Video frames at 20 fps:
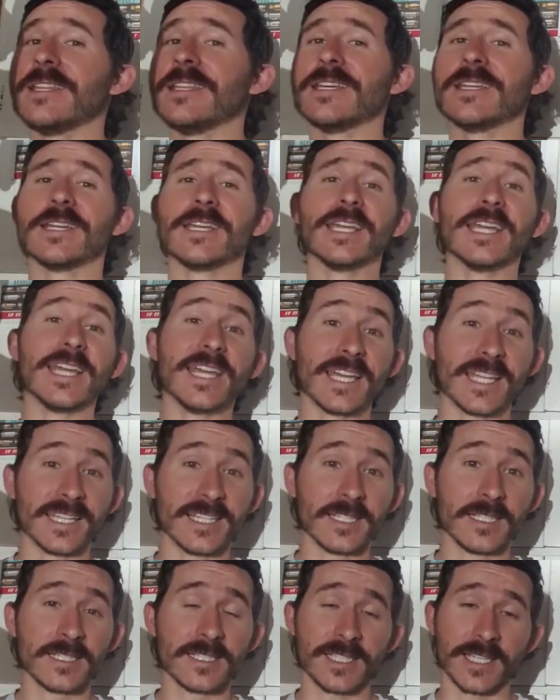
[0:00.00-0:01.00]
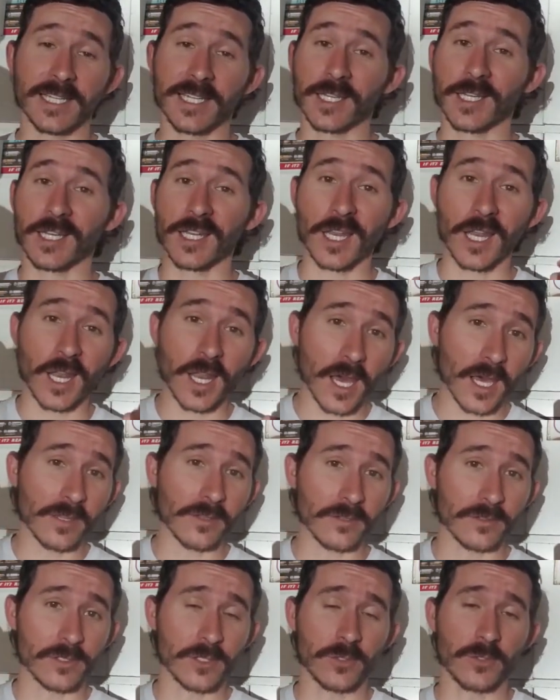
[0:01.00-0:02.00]
then again taking another
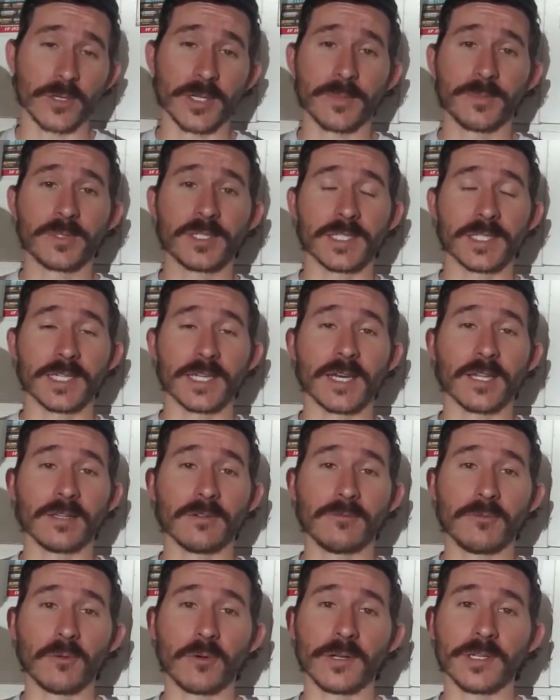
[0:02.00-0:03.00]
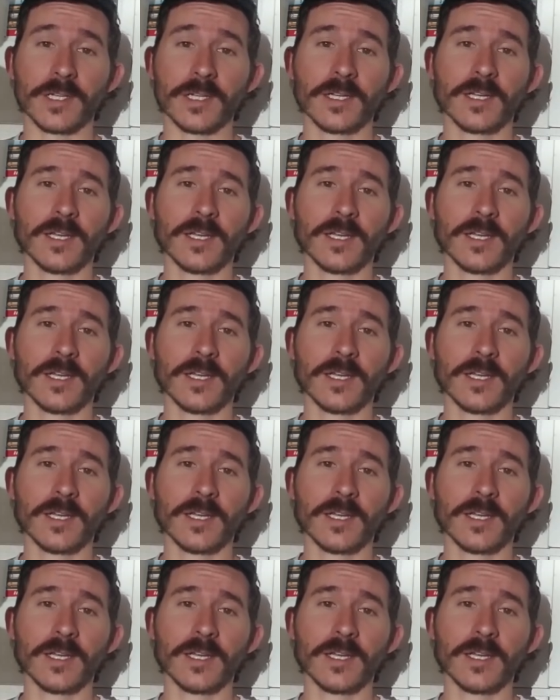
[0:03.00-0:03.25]
trip to California